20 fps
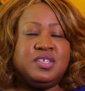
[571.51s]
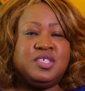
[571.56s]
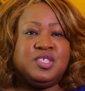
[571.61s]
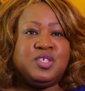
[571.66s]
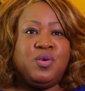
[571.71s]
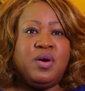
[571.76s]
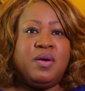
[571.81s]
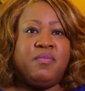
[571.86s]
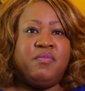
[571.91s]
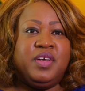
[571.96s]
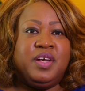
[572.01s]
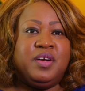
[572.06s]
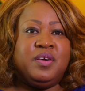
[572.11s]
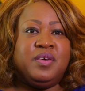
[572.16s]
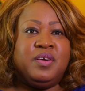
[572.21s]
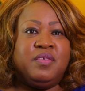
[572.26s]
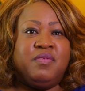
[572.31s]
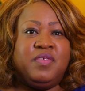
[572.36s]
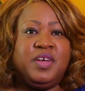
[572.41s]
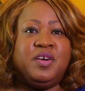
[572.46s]
So I'm
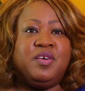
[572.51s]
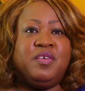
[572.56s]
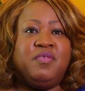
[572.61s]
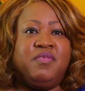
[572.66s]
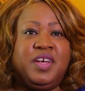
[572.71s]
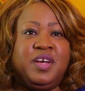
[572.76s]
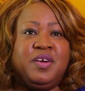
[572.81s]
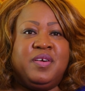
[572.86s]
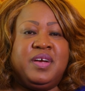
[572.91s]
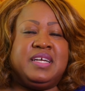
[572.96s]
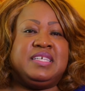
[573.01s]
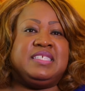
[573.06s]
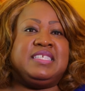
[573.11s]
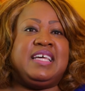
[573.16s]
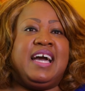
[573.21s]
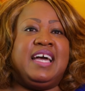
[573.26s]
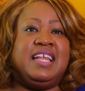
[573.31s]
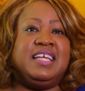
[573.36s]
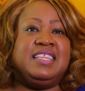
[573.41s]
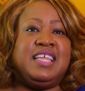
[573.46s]
very, very, very
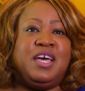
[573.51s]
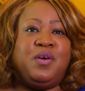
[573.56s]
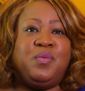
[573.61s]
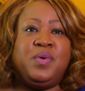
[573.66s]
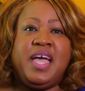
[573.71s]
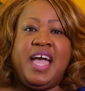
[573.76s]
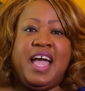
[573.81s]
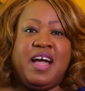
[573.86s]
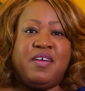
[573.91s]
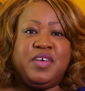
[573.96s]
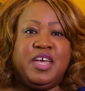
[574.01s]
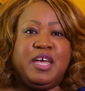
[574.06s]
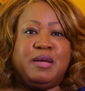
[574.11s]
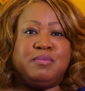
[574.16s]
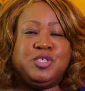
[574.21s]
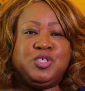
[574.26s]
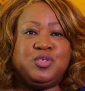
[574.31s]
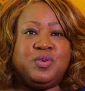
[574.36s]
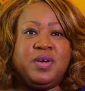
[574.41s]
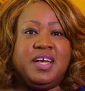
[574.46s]
excited that we have
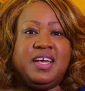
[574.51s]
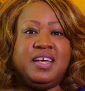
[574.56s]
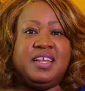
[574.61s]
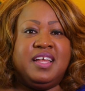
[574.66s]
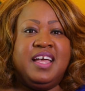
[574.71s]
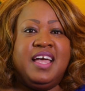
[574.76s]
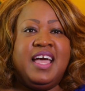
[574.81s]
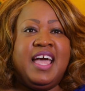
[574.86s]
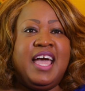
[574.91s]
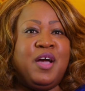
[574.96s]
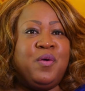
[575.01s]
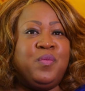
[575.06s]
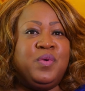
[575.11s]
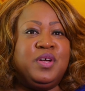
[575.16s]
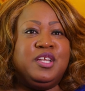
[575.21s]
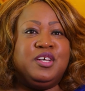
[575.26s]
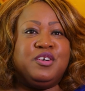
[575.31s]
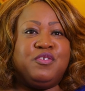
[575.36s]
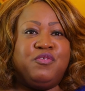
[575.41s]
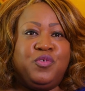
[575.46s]
Camp Strand, and we
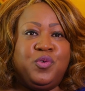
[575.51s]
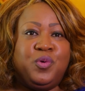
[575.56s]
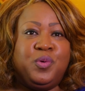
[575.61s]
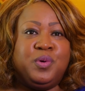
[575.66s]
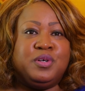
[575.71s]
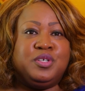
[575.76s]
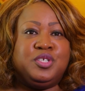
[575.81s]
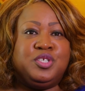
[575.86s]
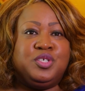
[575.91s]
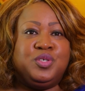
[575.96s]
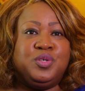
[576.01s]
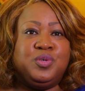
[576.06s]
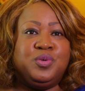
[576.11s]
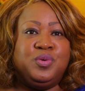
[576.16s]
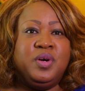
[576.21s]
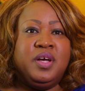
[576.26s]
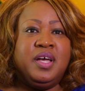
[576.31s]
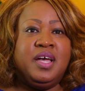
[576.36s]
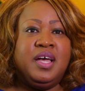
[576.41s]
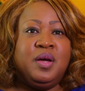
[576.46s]
look forward
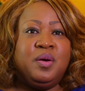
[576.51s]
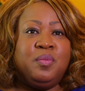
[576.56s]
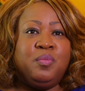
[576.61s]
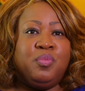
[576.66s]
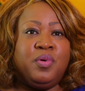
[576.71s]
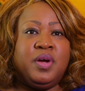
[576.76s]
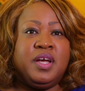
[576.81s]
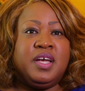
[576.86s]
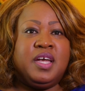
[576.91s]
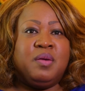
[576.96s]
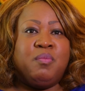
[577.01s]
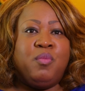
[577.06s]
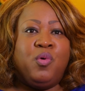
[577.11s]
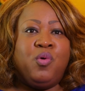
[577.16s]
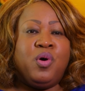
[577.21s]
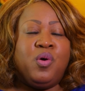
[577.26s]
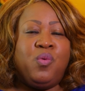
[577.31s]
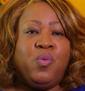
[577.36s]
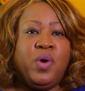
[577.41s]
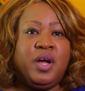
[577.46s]
to bringing
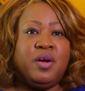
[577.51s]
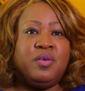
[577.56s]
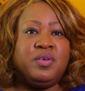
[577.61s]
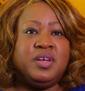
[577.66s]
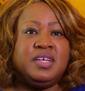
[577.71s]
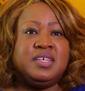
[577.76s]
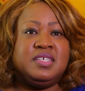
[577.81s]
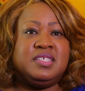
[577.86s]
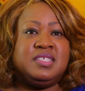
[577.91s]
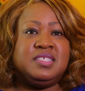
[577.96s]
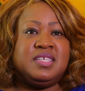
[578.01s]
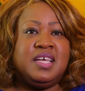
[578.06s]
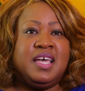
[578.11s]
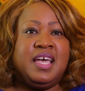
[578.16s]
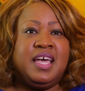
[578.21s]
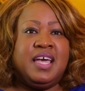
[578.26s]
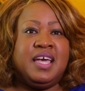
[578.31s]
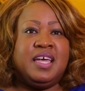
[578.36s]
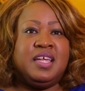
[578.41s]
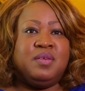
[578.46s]
more awareness
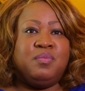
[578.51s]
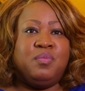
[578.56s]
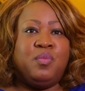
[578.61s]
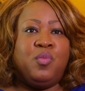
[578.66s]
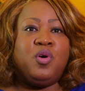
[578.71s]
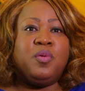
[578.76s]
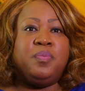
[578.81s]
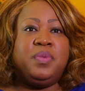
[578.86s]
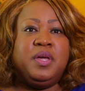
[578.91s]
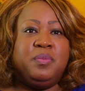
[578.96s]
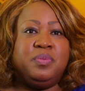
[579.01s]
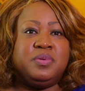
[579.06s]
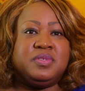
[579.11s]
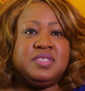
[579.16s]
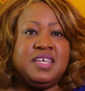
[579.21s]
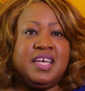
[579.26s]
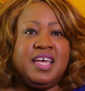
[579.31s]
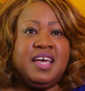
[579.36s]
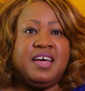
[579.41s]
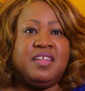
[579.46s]
and more people
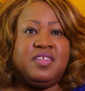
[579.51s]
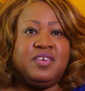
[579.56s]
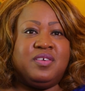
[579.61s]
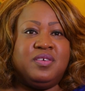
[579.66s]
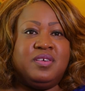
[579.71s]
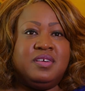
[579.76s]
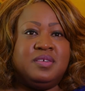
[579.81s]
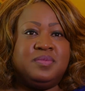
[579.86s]
together